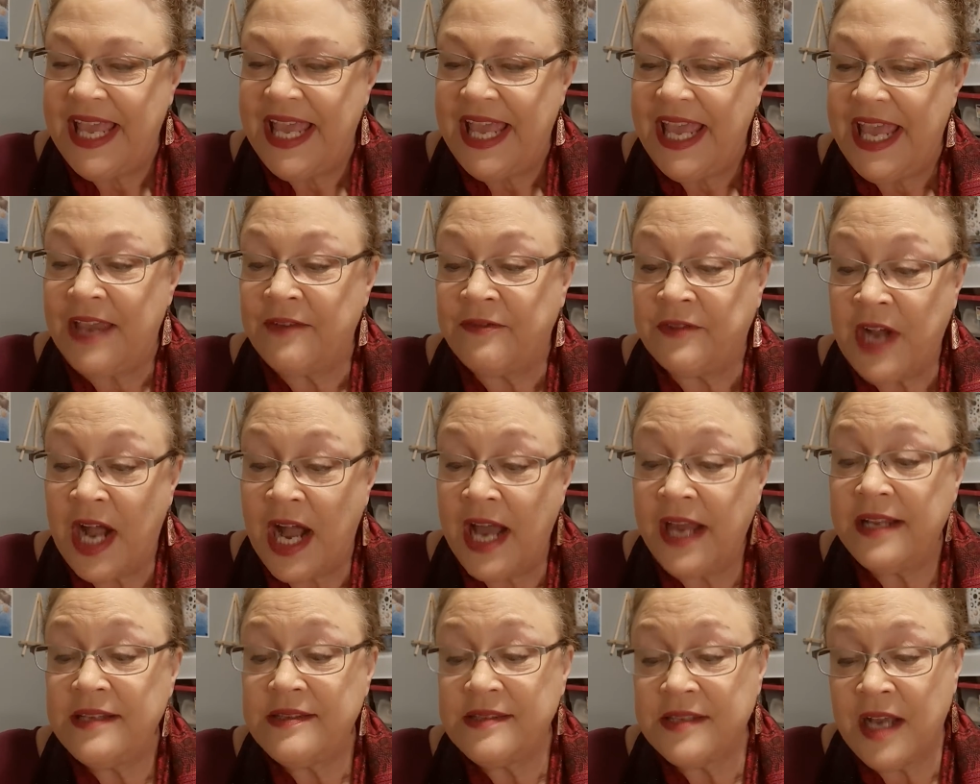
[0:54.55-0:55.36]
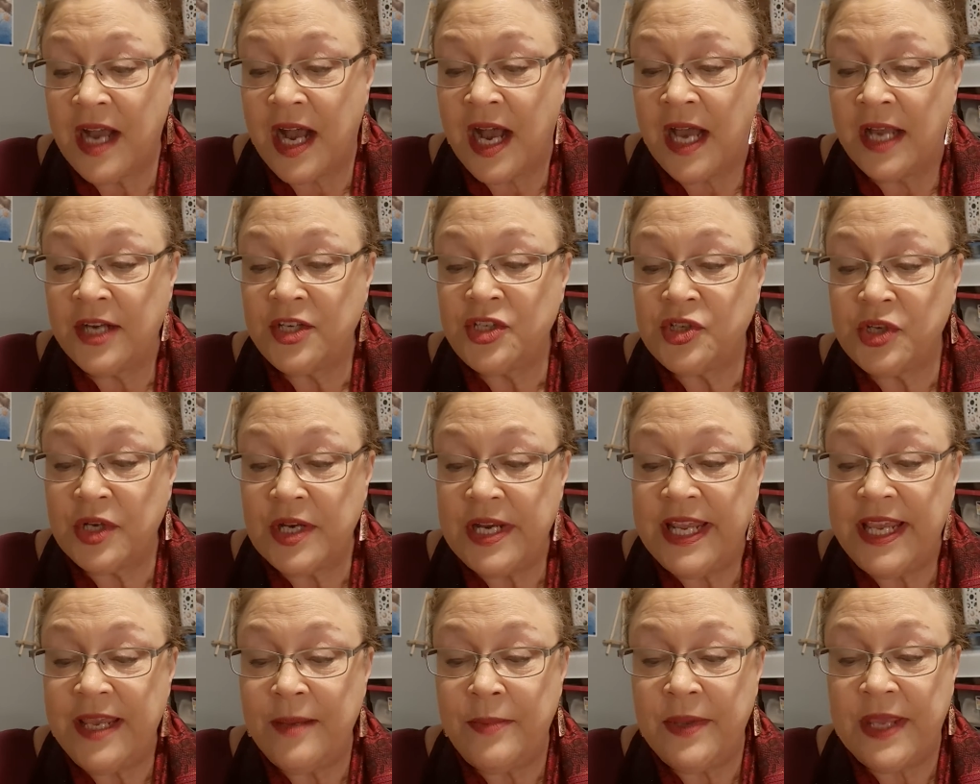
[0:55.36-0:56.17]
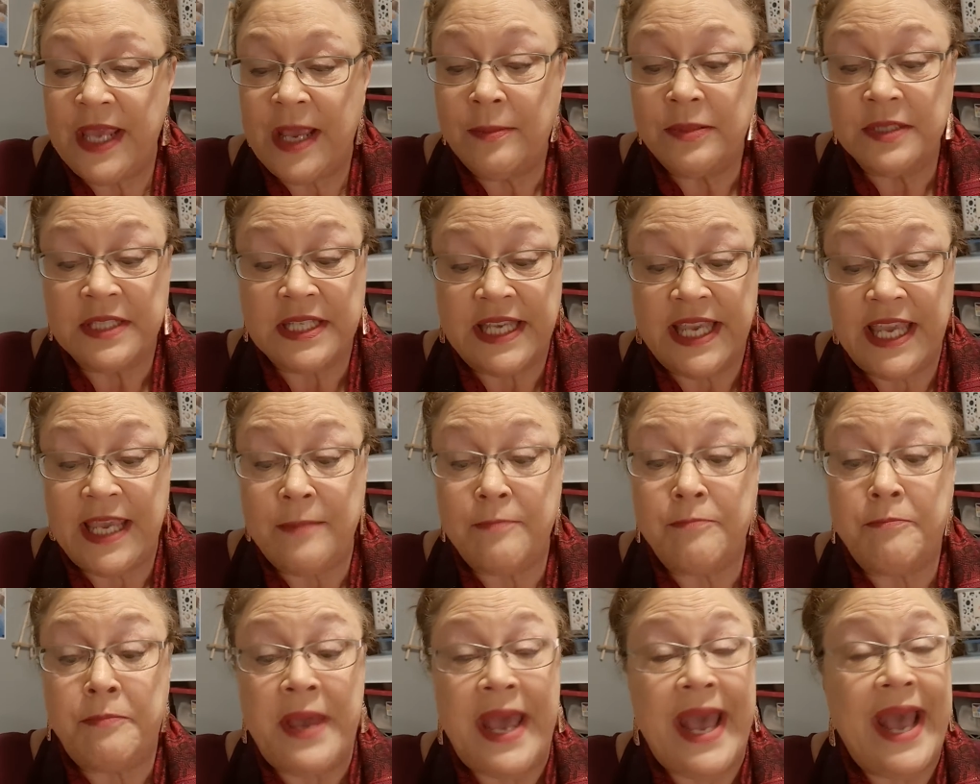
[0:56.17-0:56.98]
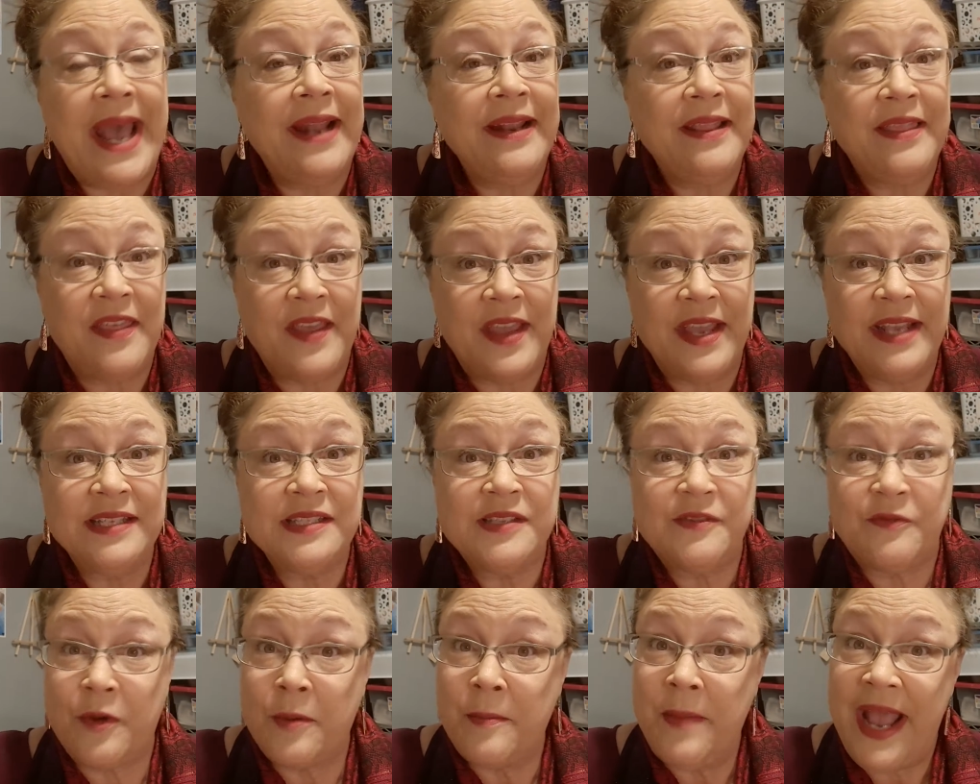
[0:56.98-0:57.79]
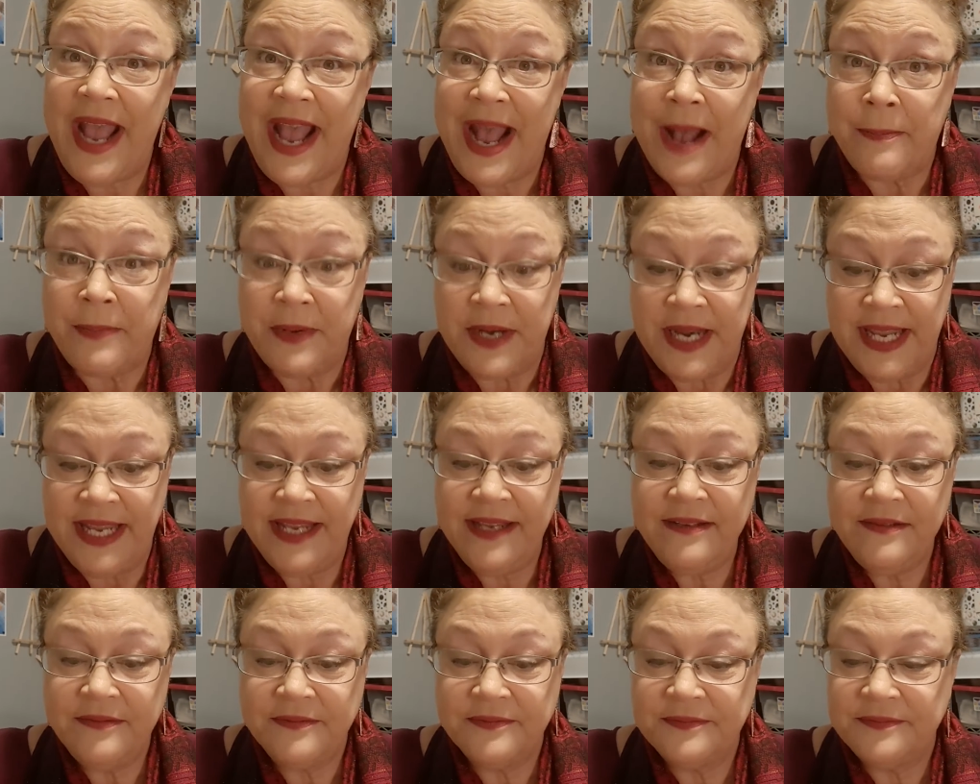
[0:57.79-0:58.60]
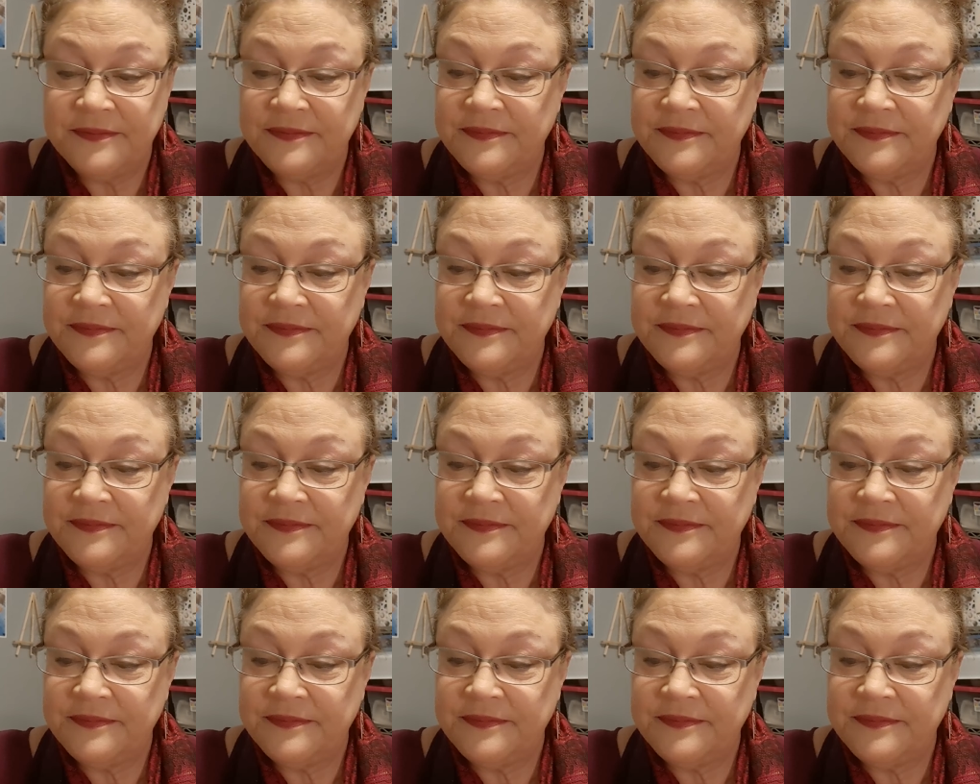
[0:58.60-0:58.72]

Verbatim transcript: If God is God, shouldn't he be able to keep bad things from happening